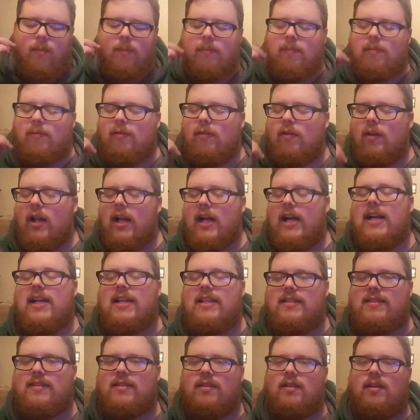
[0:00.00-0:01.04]

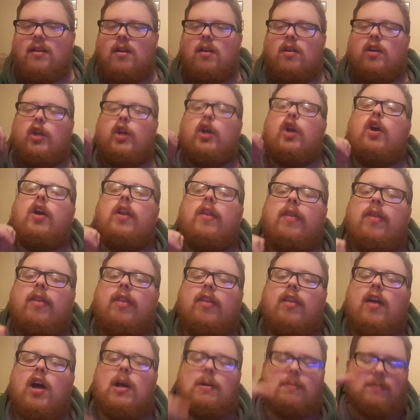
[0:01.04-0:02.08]
plus good
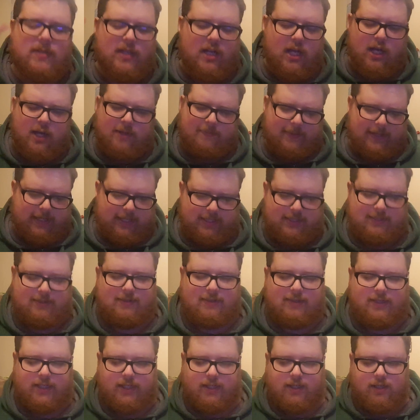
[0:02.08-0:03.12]
thumbs up
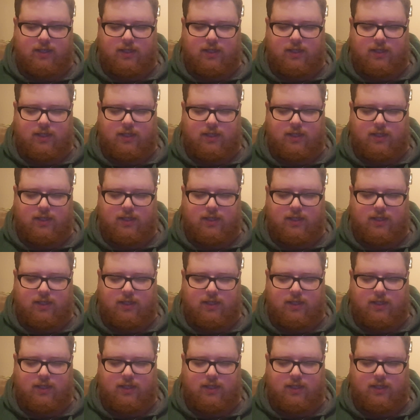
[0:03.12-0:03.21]
easily.